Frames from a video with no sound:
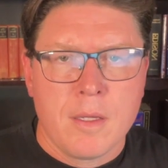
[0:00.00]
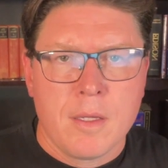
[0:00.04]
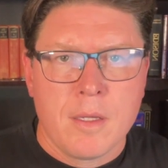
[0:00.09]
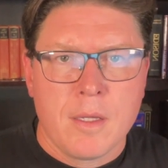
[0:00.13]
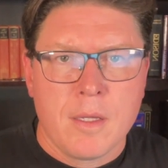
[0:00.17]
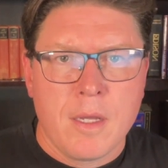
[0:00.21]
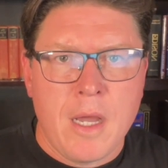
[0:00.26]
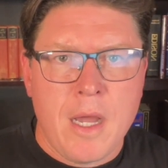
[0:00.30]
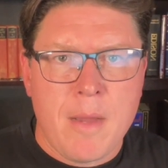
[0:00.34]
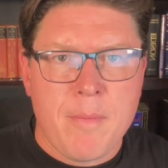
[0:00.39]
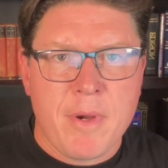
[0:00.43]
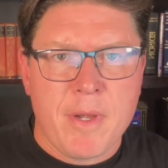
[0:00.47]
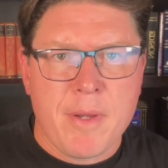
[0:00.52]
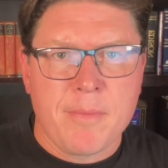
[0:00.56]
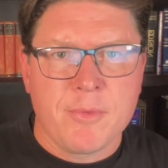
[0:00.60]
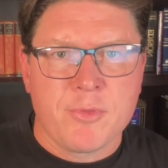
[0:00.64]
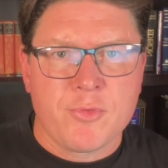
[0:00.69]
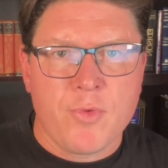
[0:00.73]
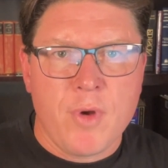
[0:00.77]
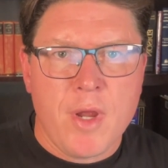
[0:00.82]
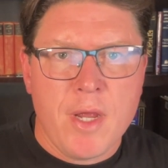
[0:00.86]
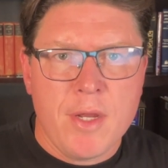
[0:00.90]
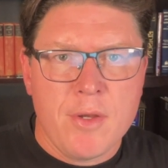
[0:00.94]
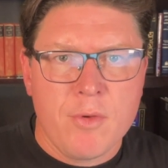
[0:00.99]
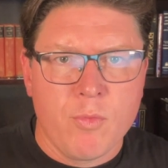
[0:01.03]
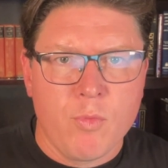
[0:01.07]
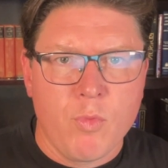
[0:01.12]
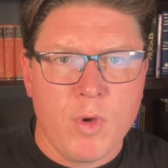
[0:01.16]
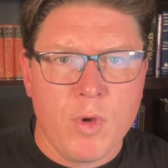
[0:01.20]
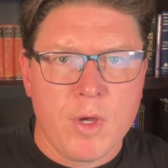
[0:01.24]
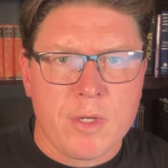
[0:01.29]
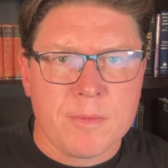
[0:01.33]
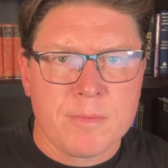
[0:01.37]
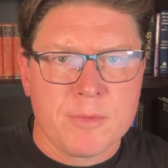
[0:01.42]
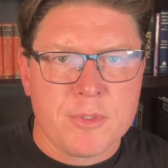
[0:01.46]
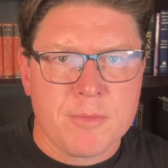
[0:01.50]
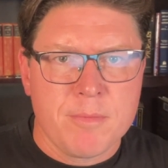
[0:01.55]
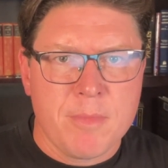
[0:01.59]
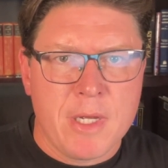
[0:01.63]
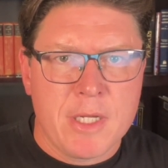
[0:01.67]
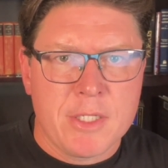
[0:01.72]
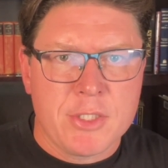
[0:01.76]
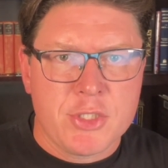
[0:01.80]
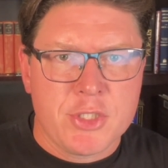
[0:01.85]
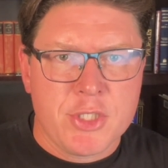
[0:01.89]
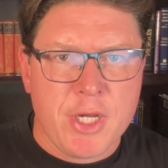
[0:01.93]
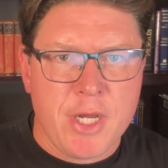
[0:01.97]
Hi, my name is Ryan and welcome to
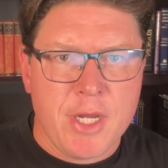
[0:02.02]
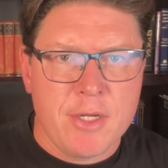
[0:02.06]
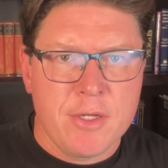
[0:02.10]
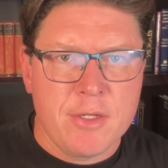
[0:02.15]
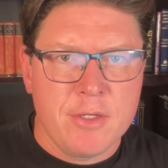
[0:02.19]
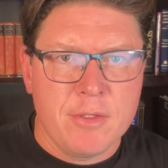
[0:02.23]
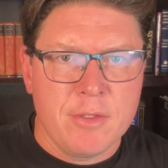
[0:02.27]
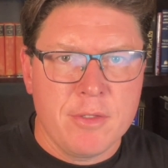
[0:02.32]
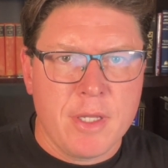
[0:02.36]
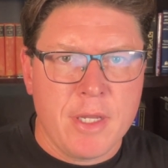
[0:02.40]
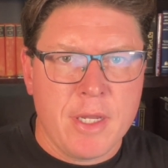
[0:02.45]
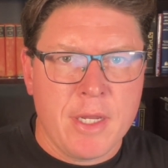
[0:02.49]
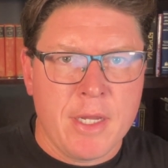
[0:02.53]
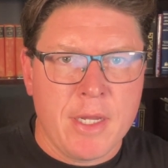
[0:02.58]
my channel.